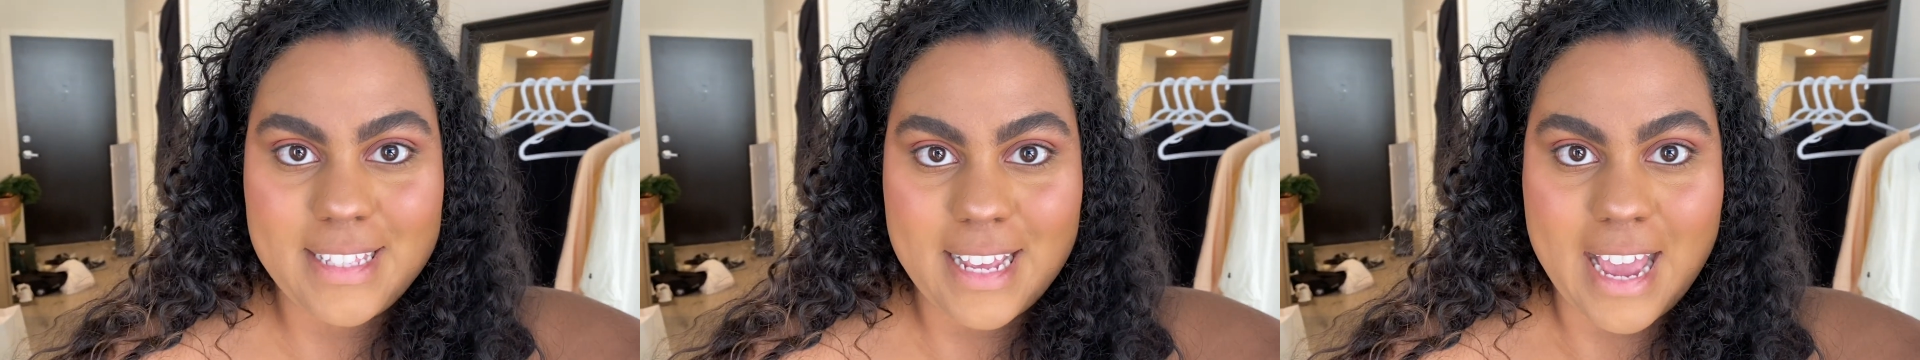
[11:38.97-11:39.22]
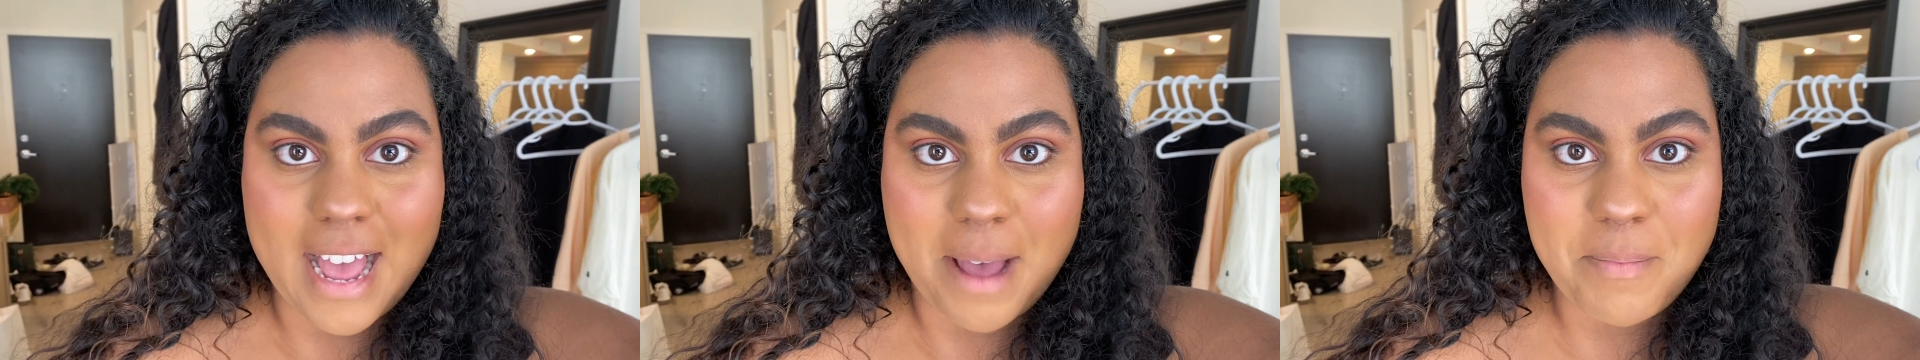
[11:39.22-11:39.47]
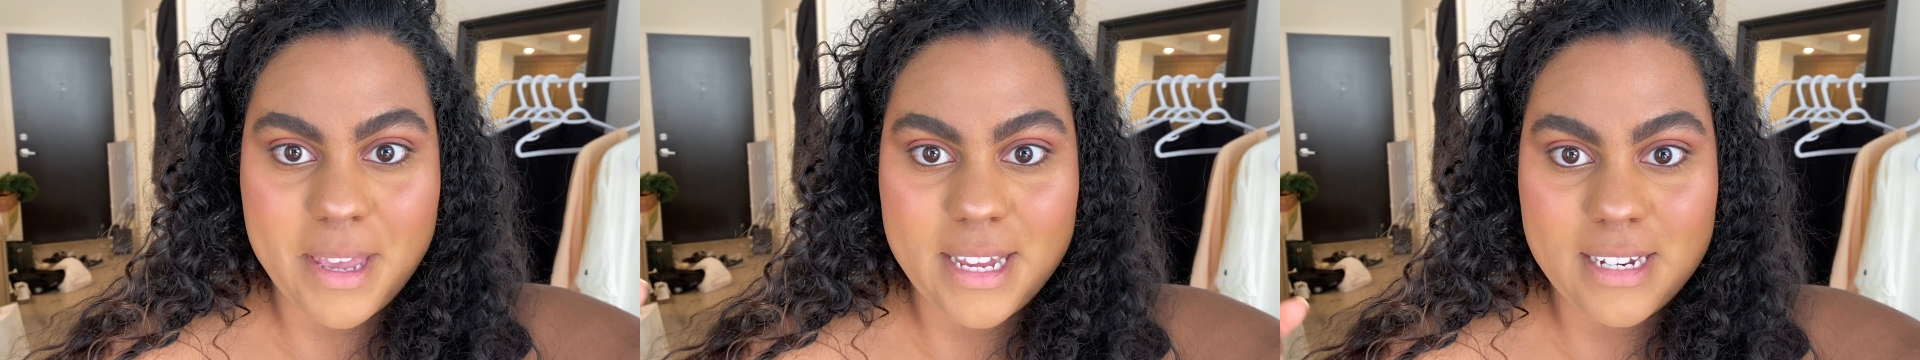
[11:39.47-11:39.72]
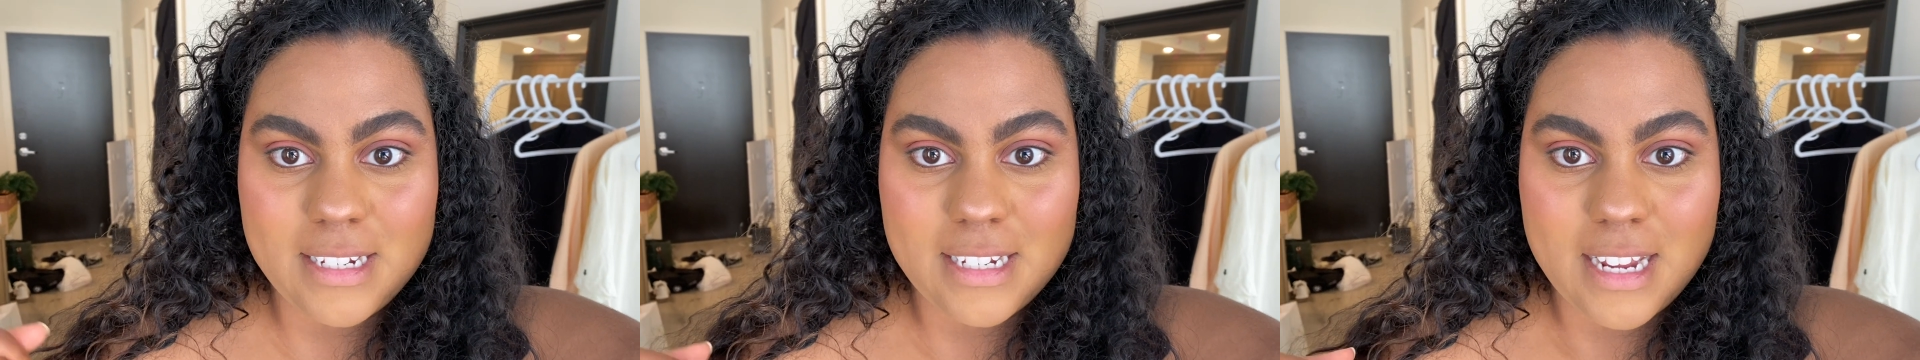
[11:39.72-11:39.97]
thing
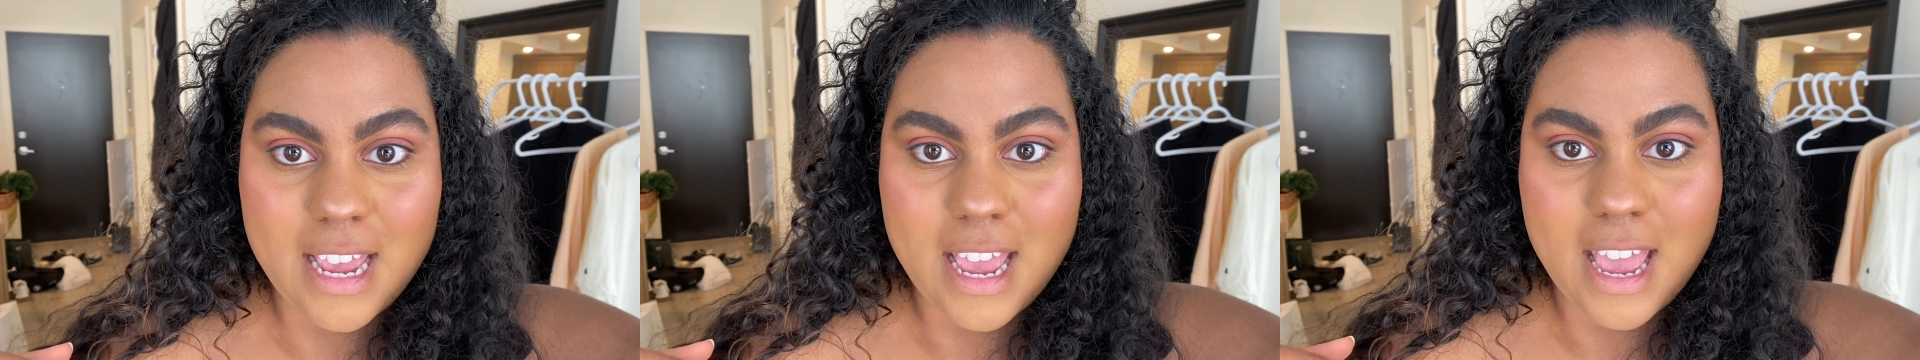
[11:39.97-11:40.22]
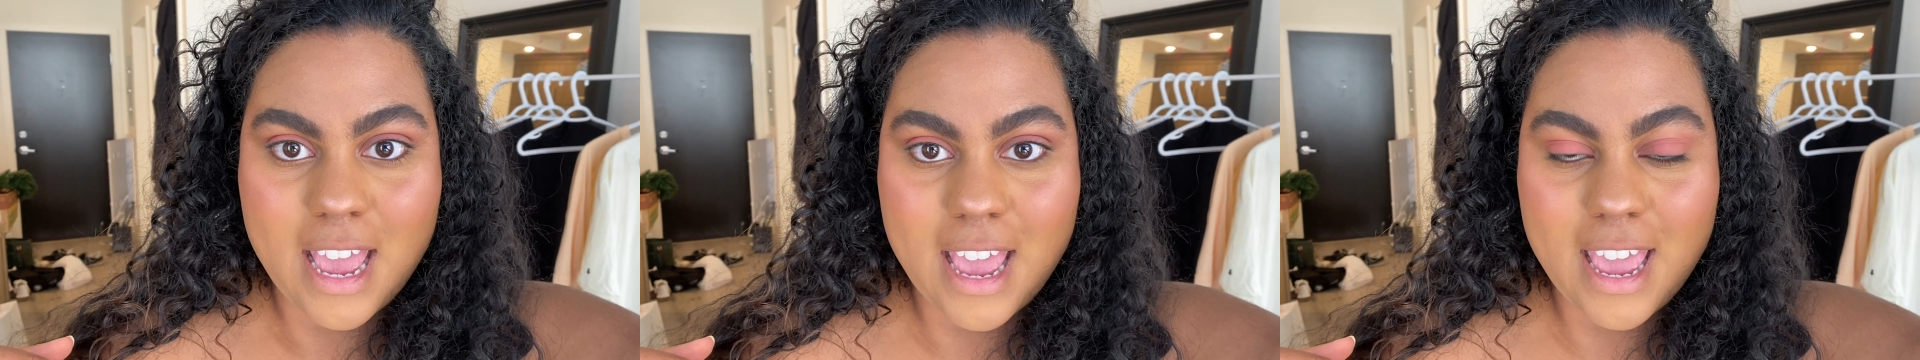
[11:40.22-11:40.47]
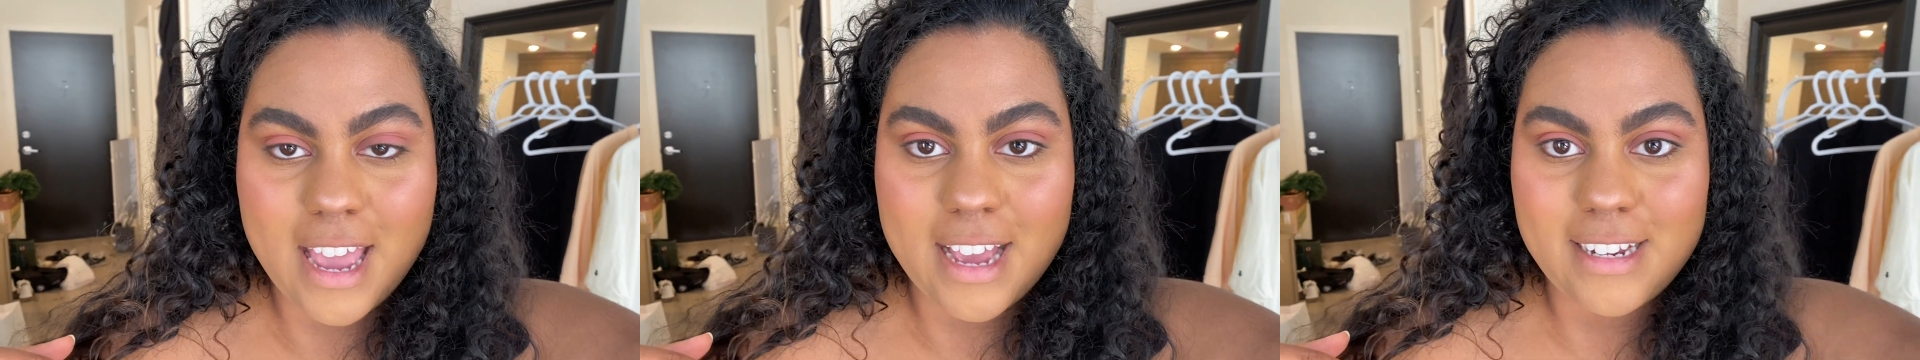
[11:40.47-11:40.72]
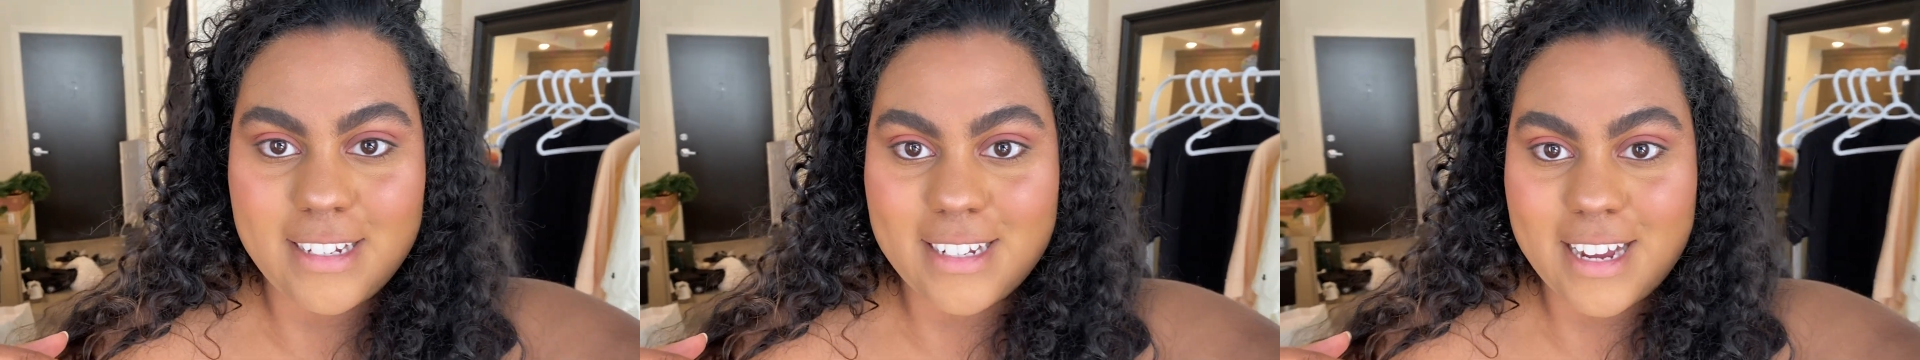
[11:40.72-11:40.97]
happened,
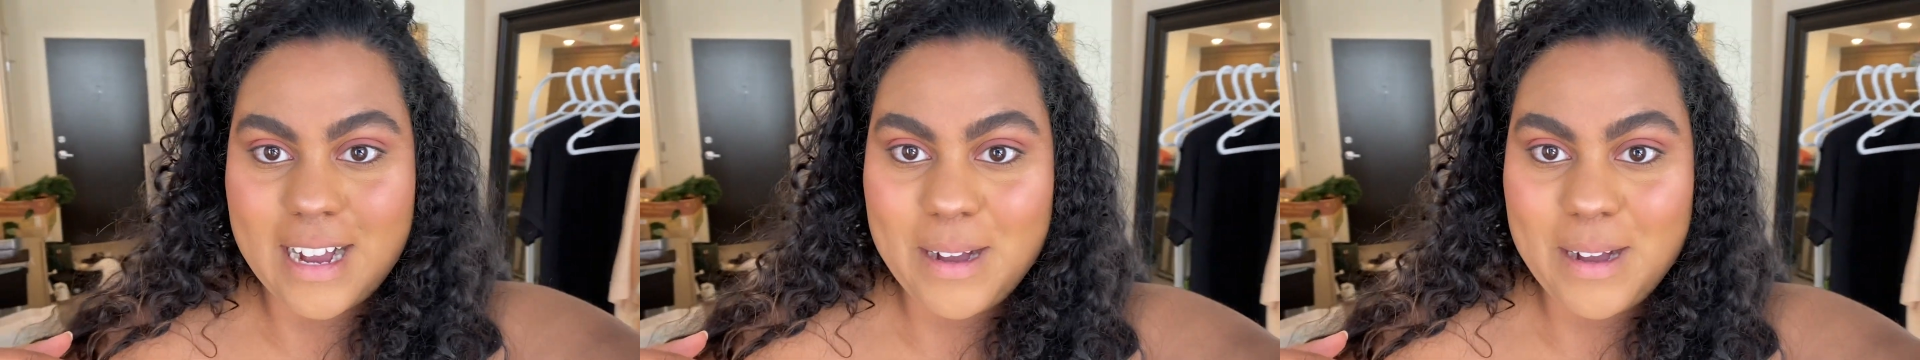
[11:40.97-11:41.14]
and